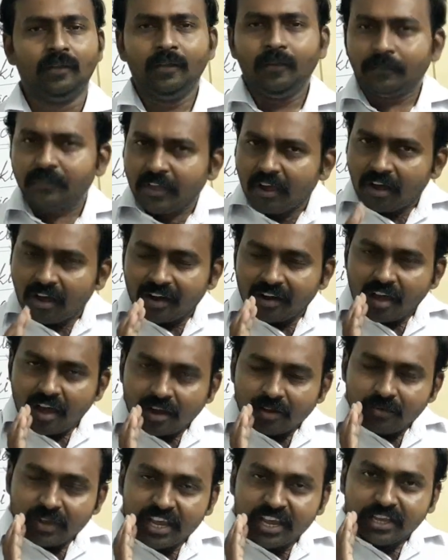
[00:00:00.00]
They are
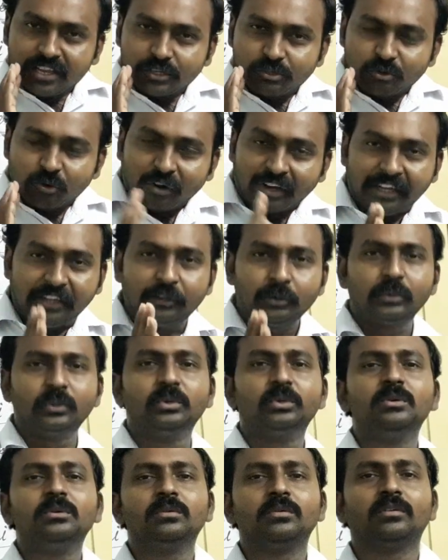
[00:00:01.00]
always ready
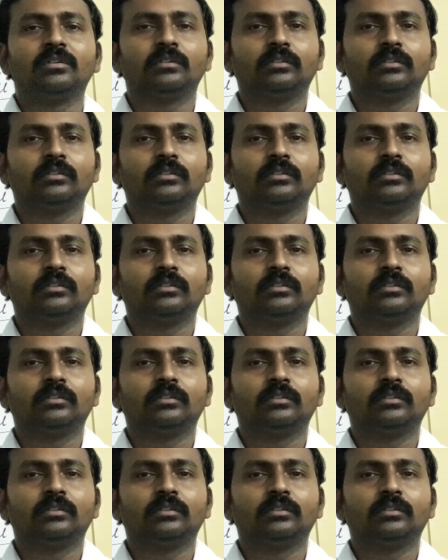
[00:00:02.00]
to